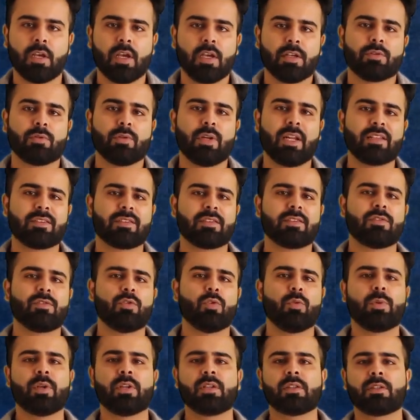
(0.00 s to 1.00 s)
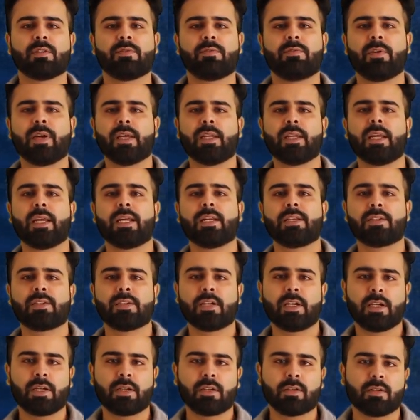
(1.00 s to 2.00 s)
So let's assume it is a finite
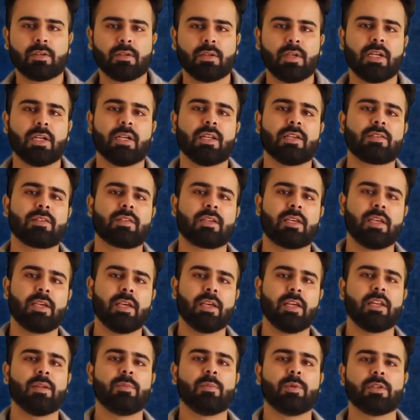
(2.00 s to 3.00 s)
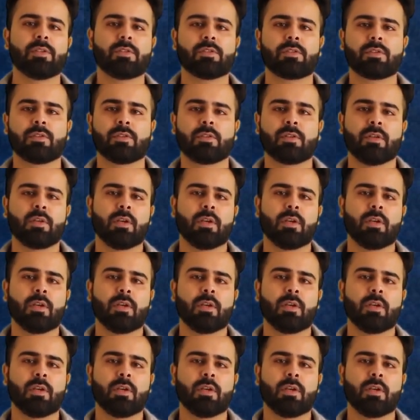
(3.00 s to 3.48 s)
set. It has k elements.